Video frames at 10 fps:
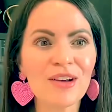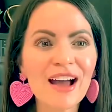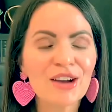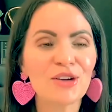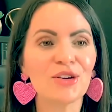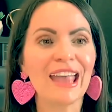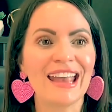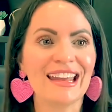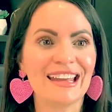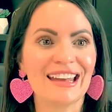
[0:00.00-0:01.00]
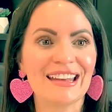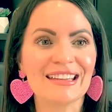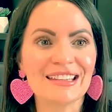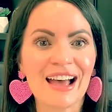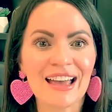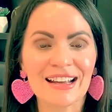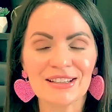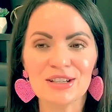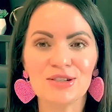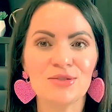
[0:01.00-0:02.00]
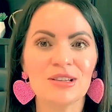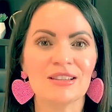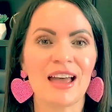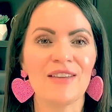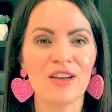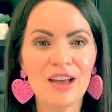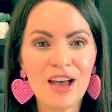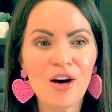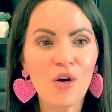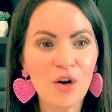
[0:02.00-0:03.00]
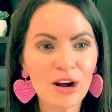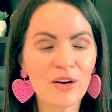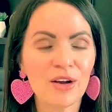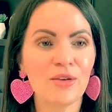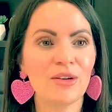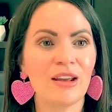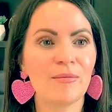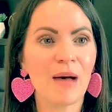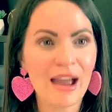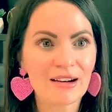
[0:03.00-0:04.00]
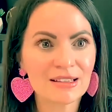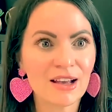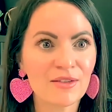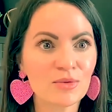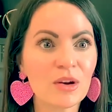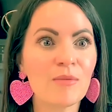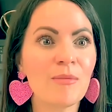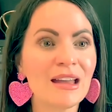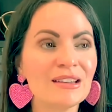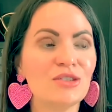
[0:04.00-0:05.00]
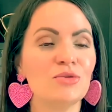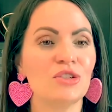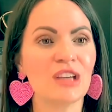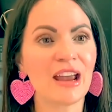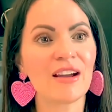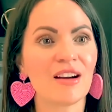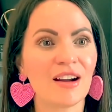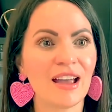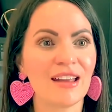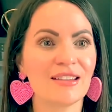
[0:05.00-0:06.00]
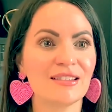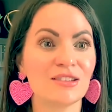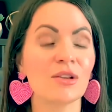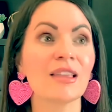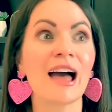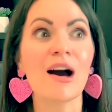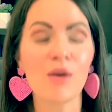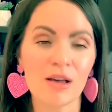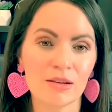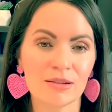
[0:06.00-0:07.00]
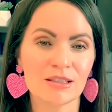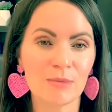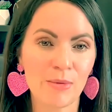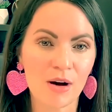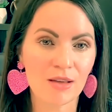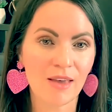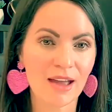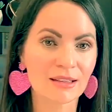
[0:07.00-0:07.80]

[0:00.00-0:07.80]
not created and designed to do this life on our own and by ourselves. We are meant to share and to allow others to be part of that.